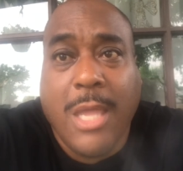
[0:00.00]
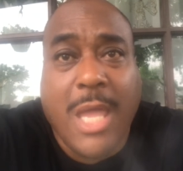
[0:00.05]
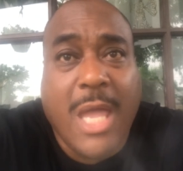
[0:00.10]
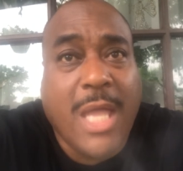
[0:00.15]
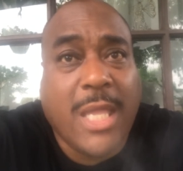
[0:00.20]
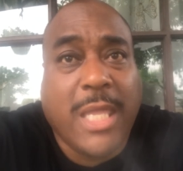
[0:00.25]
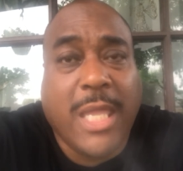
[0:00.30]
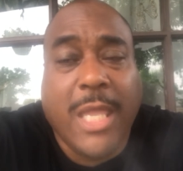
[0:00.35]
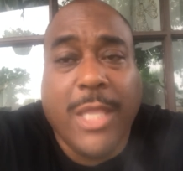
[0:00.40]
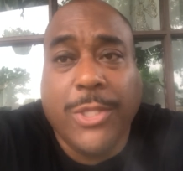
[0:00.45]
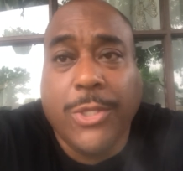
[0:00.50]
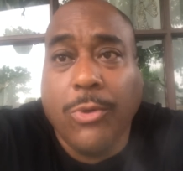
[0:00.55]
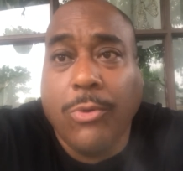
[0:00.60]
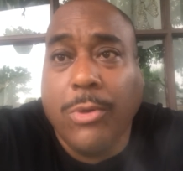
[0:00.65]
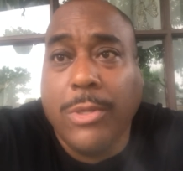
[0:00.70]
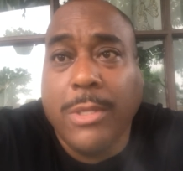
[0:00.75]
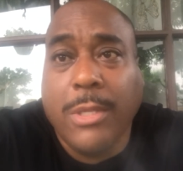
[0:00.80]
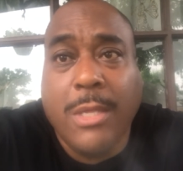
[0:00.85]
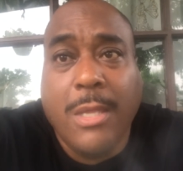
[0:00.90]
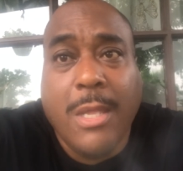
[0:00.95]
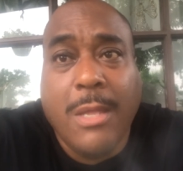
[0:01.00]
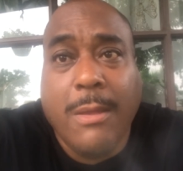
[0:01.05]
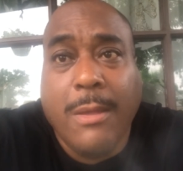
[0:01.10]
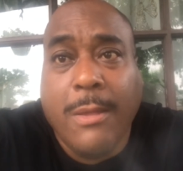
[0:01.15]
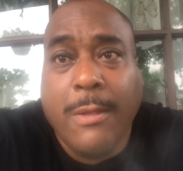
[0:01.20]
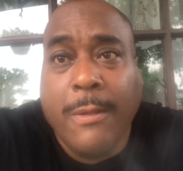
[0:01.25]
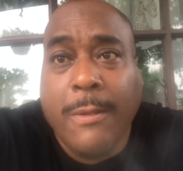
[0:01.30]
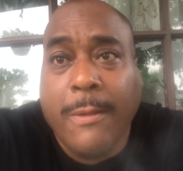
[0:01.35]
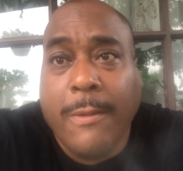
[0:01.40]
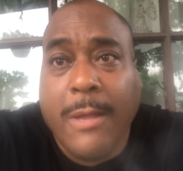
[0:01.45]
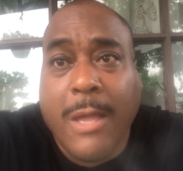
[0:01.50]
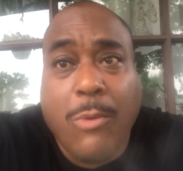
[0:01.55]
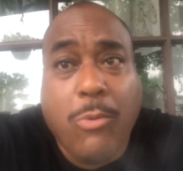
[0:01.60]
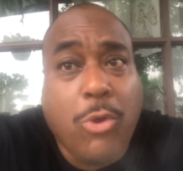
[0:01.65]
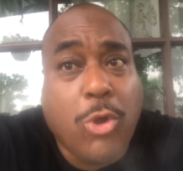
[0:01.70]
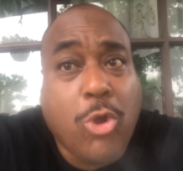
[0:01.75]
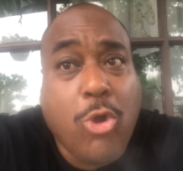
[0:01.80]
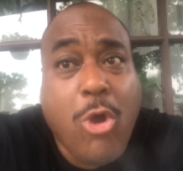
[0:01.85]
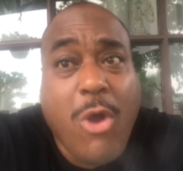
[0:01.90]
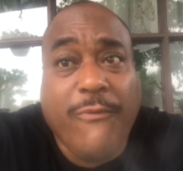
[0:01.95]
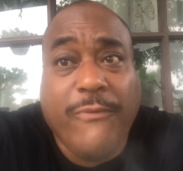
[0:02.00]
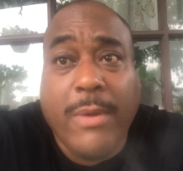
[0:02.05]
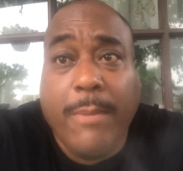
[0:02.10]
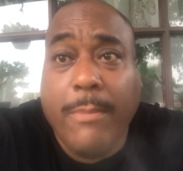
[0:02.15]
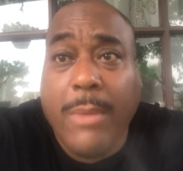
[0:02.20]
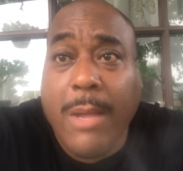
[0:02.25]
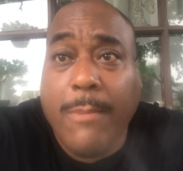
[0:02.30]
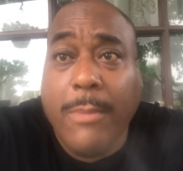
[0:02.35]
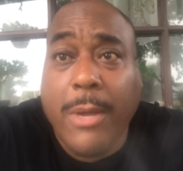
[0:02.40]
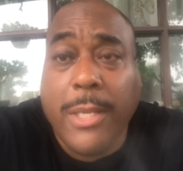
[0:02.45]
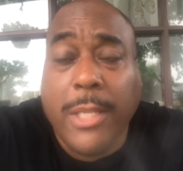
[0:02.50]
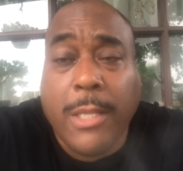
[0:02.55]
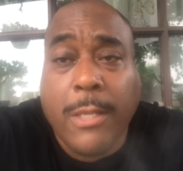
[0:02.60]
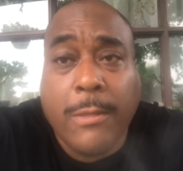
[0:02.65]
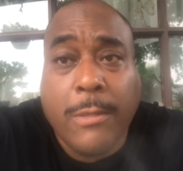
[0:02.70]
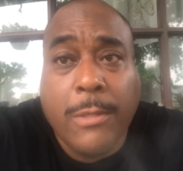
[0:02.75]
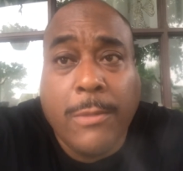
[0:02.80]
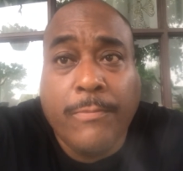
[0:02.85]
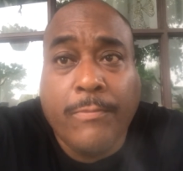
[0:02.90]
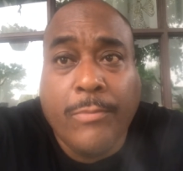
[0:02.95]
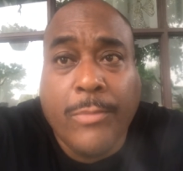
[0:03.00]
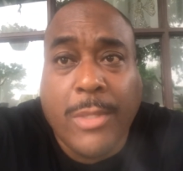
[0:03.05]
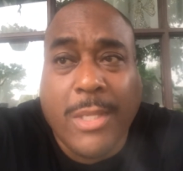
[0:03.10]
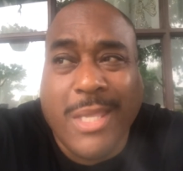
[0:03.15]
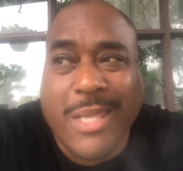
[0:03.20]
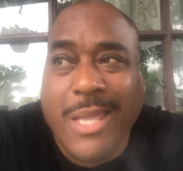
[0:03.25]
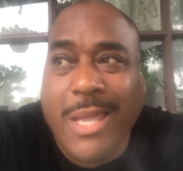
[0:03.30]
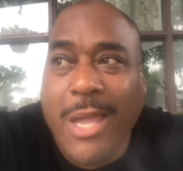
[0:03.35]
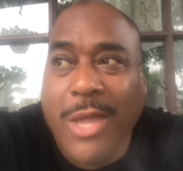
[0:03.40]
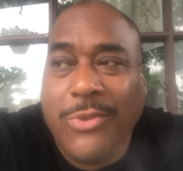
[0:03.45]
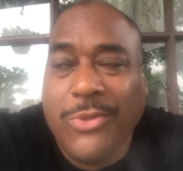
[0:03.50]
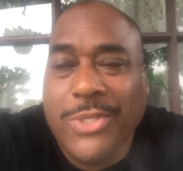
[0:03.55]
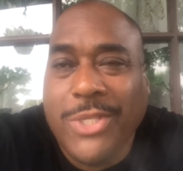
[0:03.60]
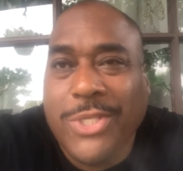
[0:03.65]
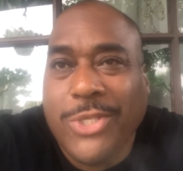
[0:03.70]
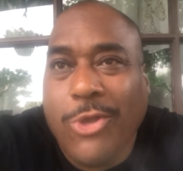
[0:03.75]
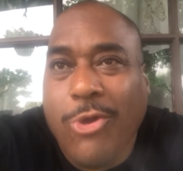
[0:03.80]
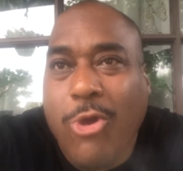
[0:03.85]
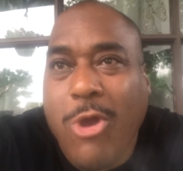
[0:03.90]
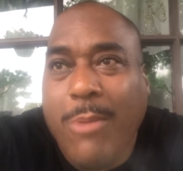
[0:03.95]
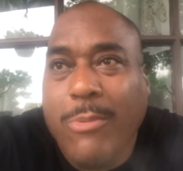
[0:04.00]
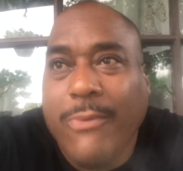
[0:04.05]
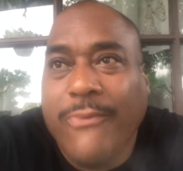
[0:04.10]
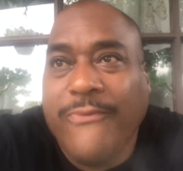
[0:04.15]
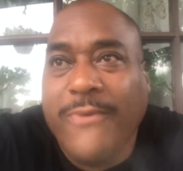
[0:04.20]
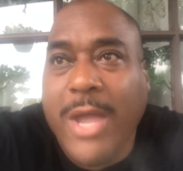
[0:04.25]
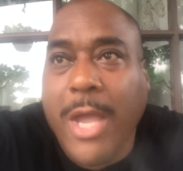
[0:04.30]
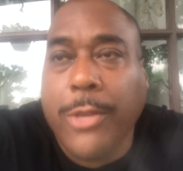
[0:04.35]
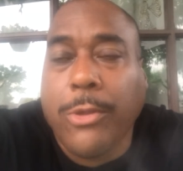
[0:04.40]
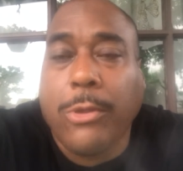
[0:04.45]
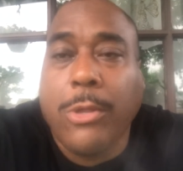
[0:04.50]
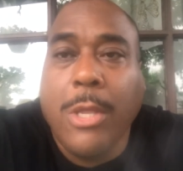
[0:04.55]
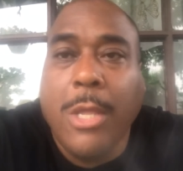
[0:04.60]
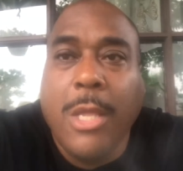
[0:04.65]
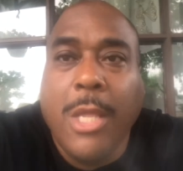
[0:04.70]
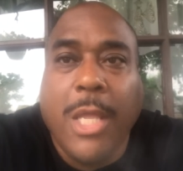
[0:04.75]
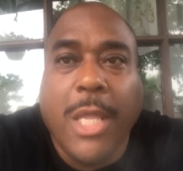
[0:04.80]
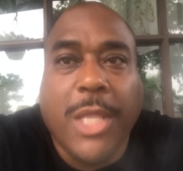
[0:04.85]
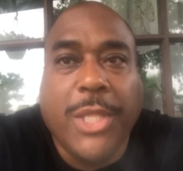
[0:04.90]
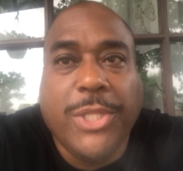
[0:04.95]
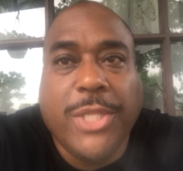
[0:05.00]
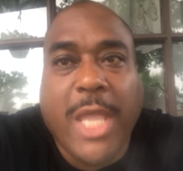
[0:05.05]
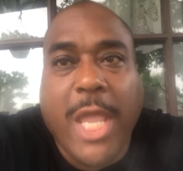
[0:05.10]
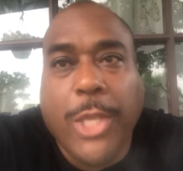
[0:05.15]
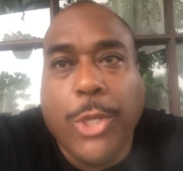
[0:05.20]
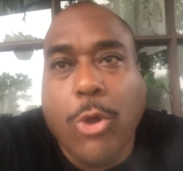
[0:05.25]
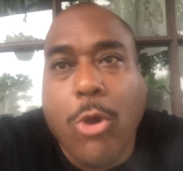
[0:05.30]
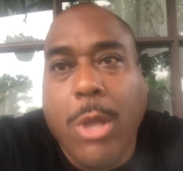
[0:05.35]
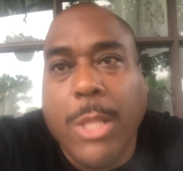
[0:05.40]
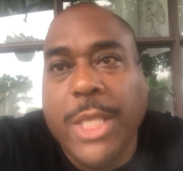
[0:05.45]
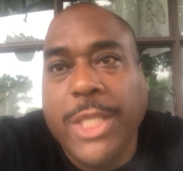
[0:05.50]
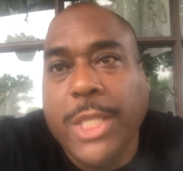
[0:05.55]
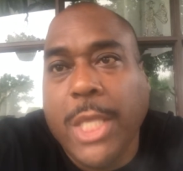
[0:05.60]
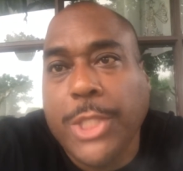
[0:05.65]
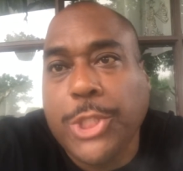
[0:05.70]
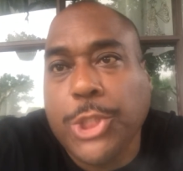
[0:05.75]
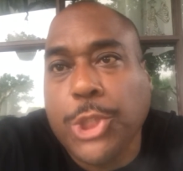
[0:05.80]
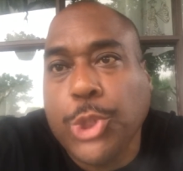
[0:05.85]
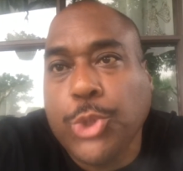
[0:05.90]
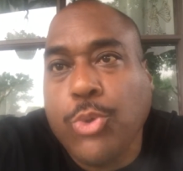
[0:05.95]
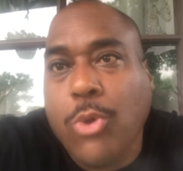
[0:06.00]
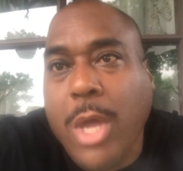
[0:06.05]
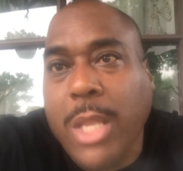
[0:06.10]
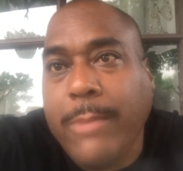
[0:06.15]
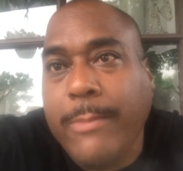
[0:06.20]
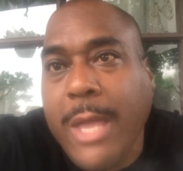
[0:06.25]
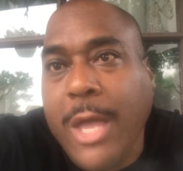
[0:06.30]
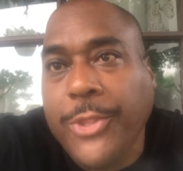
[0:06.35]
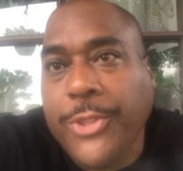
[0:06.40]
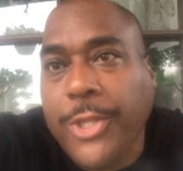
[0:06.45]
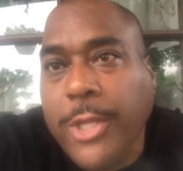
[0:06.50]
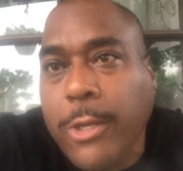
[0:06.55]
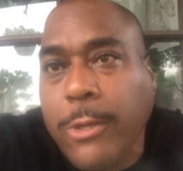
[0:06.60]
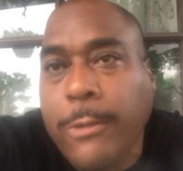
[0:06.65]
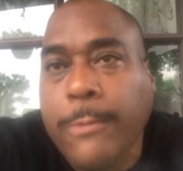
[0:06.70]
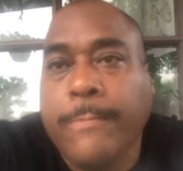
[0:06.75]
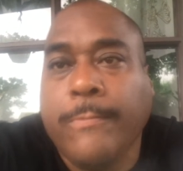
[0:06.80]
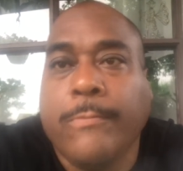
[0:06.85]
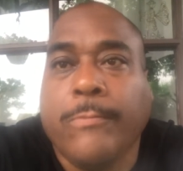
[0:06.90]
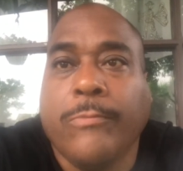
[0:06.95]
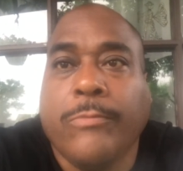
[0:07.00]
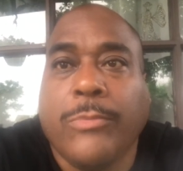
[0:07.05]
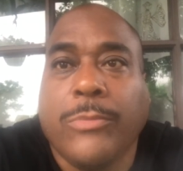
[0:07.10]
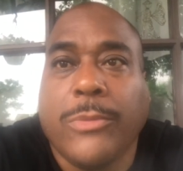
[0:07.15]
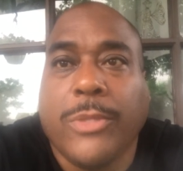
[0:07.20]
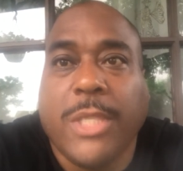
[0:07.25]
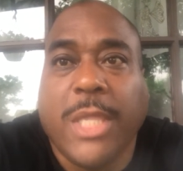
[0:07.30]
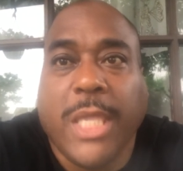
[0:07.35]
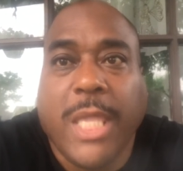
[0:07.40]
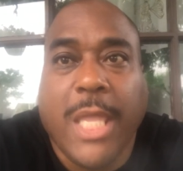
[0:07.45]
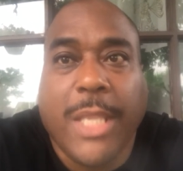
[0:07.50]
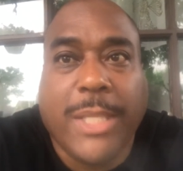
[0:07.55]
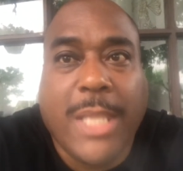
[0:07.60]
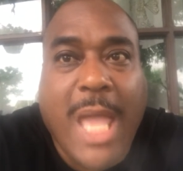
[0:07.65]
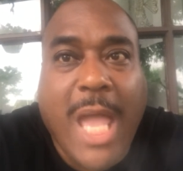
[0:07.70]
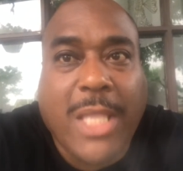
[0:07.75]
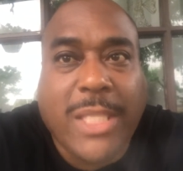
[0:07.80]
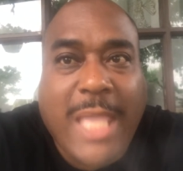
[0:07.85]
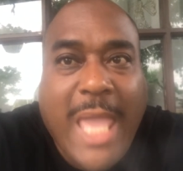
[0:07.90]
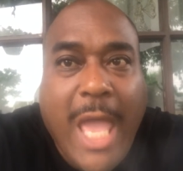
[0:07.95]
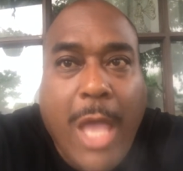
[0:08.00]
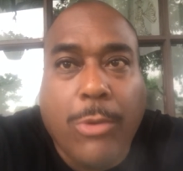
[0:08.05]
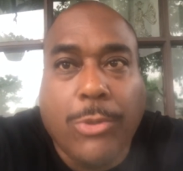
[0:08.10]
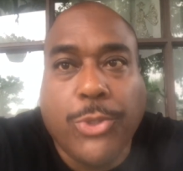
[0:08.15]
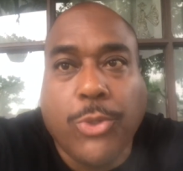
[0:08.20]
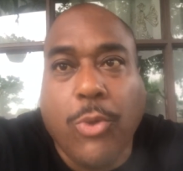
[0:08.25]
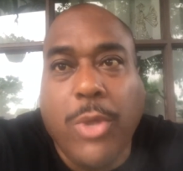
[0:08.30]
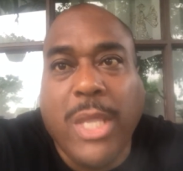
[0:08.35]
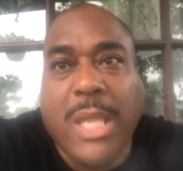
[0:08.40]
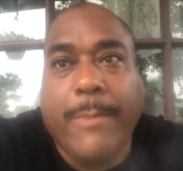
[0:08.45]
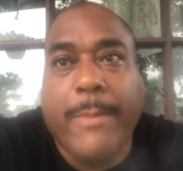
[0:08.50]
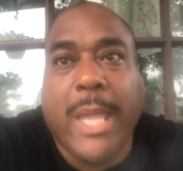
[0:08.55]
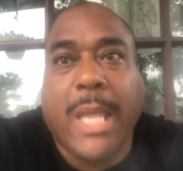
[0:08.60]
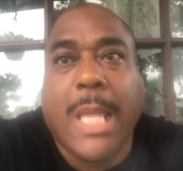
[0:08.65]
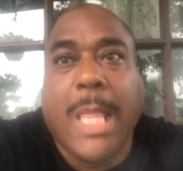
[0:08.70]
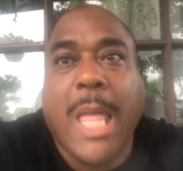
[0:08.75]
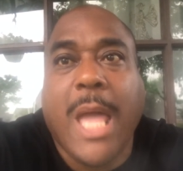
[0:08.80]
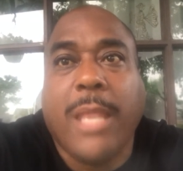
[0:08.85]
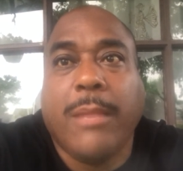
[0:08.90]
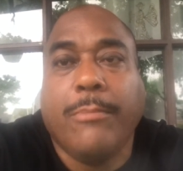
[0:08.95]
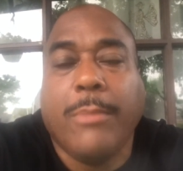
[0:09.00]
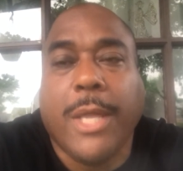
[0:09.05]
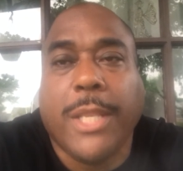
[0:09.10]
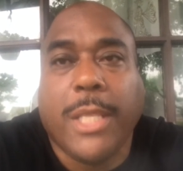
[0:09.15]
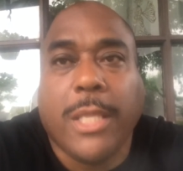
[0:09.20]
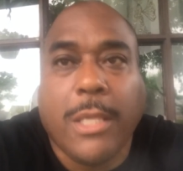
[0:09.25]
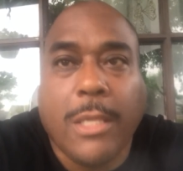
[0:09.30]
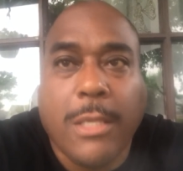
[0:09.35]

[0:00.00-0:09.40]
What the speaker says: I can't do it. I work hard for my money. Conor's just a horrible fighter. And Dana, all he does is trot him out there to get knocked out so he can make a lot of money.